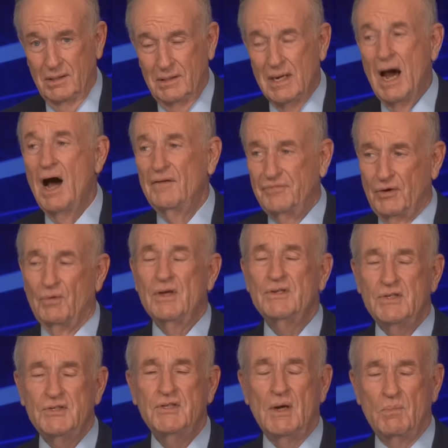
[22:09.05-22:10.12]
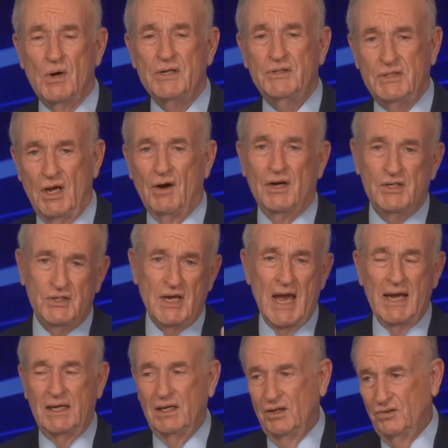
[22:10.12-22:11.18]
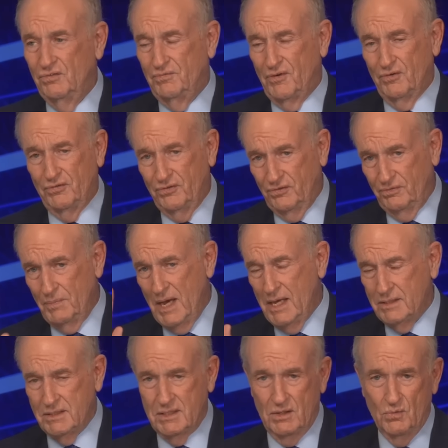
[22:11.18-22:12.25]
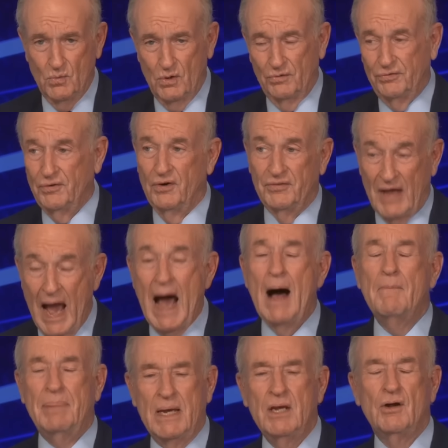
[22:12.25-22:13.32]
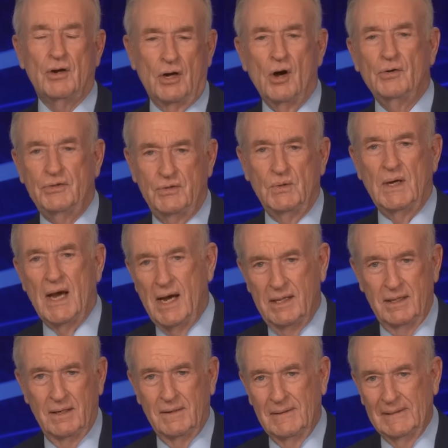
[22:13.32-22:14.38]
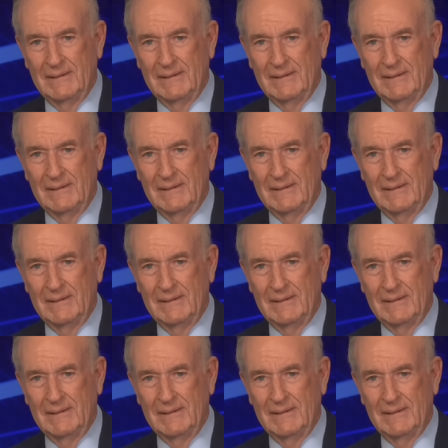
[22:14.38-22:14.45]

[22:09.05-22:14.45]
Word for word: Now, if there is a Subway Series, Yankees versus Mets in a World Series, I'll be your go to guy there.